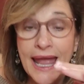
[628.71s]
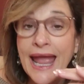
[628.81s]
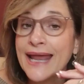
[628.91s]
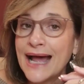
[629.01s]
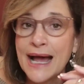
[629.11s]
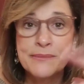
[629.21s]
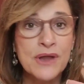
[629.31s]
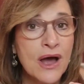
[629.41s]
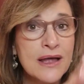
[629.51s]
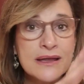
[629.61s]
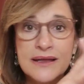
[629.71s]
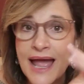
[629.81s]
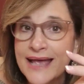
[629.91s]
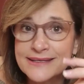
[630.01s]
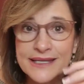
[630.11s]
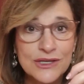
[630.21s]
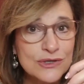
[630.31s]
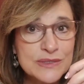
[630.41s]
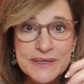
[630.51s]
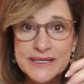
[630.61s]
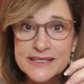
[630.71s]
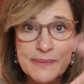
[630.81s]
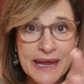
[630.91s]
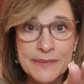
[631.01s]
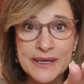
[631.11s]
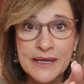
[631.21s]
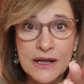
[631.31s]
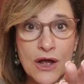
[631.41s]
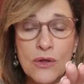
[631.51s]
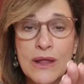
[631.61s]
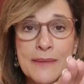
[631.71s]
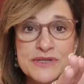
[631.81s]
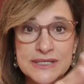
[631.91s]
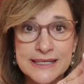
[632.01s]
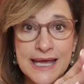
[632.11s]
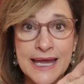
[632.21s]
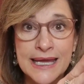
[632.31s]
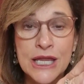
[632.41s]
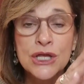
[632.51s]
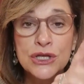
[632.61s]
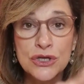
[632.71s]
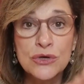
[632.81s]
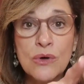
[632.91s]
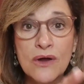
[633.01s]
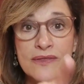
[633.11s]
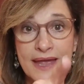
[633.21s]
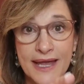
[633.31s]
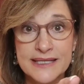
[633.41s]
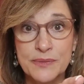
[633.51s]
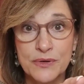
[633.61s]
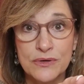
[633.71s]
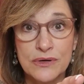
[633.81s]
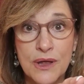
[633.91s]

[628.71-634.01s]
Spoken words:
And I'm not asking you to be spammy at all. I'm just saying you are the expert.